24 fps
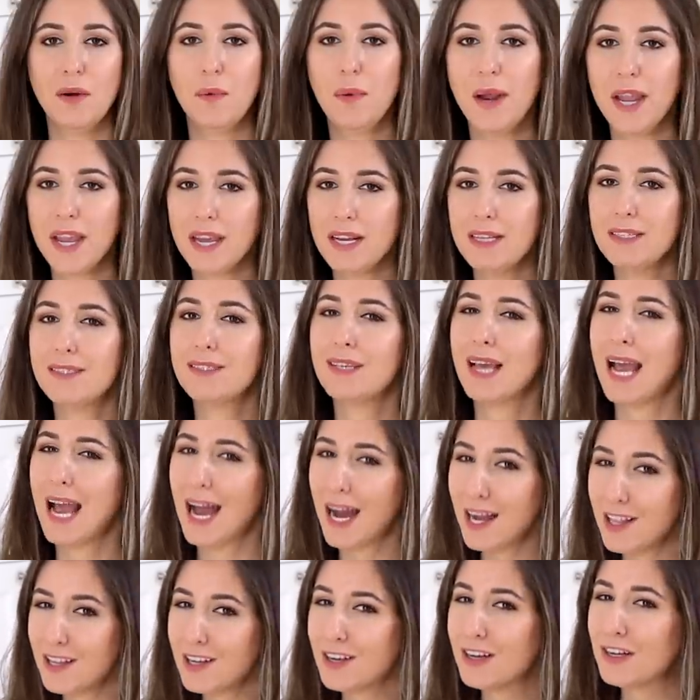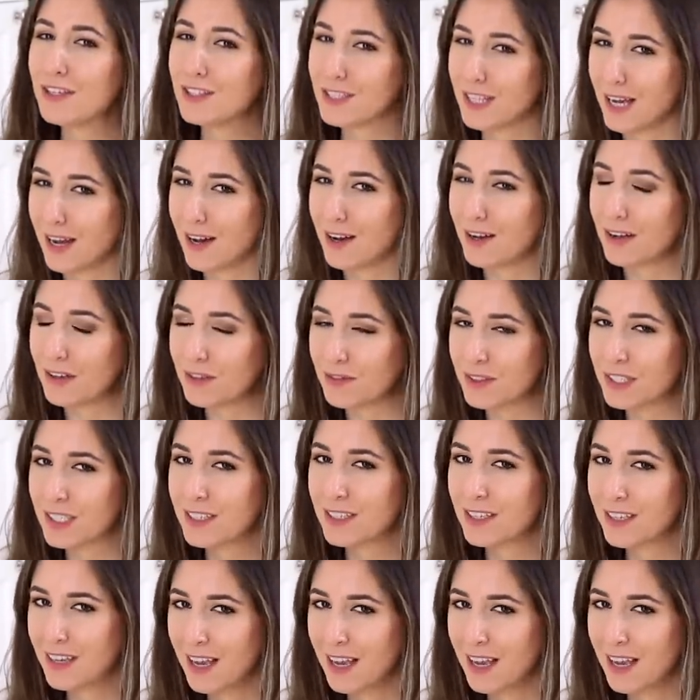we can tell ourselves